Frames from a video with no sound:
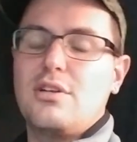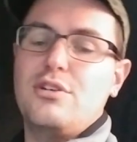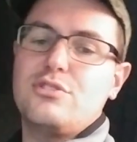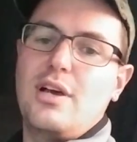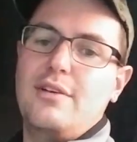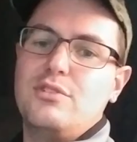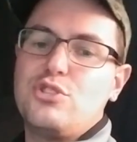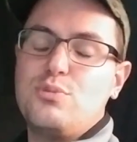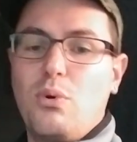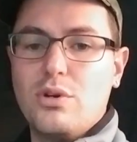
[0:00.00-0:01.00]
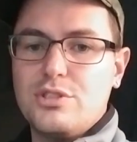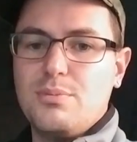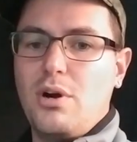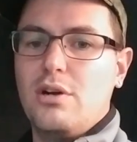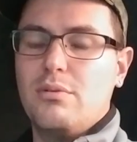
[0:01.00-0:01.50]
They also have a sports
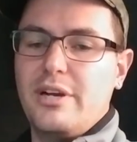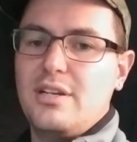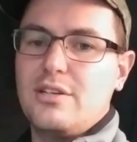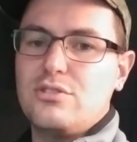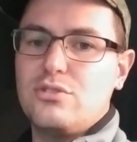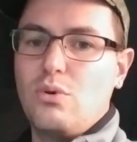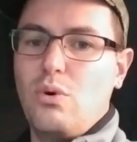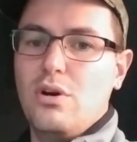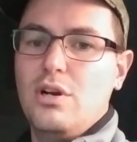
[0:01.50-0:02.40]
bar right next door.